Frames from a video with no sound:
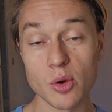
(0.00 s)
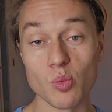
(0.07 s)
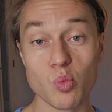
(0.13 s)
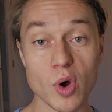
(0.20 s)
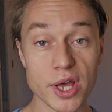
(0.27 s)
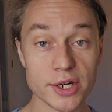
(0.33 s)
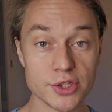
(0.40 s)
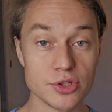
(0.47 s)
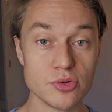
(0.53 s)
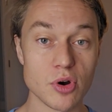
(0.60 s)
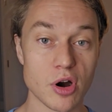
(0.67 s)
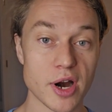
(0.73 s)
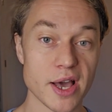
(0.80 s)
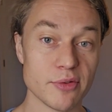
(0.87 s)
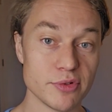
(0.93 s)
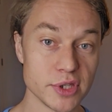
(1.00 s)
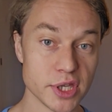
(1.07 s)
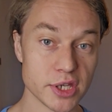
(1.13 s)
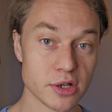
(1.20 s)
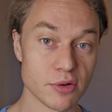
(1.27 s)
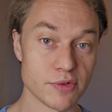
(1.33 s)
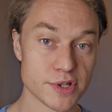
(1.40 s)
when you are having
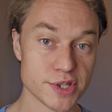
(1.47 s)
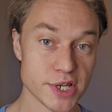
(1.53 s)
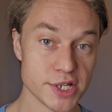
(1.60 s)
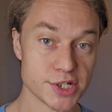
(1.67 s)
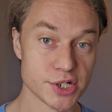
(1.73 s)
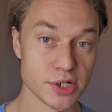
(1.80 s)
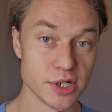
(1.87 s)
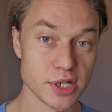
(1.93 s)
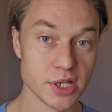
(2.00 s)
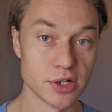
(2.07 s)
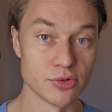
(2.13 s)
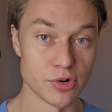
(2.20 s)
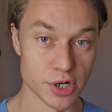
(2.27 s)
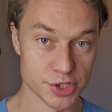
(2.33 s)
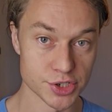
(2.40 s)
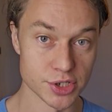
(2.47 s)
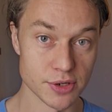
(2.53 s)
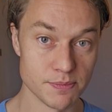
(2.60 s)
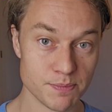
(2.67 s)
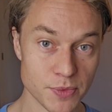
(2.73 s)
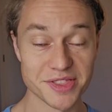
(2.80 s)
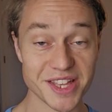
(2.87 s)
a conversation in Russian.